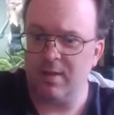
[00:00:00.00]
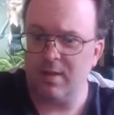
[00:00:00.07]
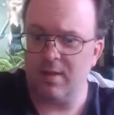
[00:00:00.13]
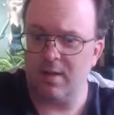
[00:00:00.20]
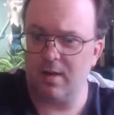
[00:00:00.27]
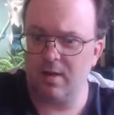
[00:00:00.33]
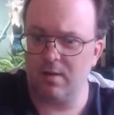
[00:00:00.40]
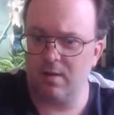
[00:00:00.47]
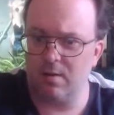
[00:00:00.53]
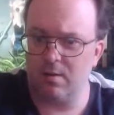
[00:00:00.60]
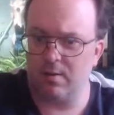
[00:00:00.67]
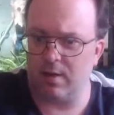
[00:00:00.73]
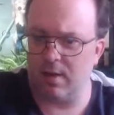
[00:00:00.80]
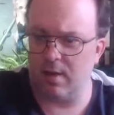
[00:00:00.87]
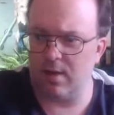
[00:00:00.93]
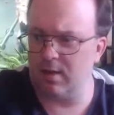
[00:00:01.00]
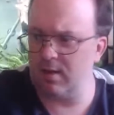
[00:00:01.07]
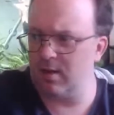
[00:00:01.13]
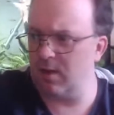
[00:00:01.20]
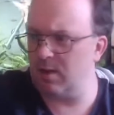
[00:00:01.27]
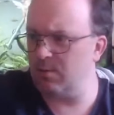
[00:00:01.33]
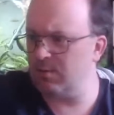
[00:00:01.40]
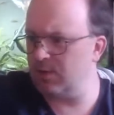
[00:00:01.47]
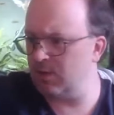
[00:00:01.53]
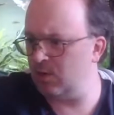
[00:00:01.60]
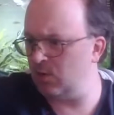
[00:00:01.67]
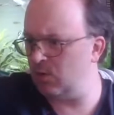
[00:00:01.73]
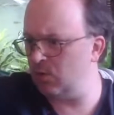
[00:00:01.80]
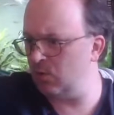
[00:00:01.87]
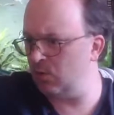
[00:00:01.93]
Hello, Kay. How are
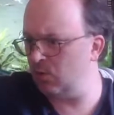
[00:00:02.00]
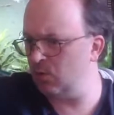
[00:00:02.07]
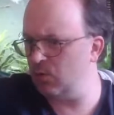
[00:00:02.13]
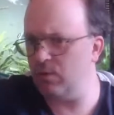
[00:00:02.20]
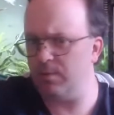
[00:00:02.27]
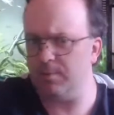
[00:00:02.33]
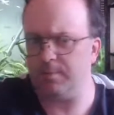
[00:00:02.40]
you?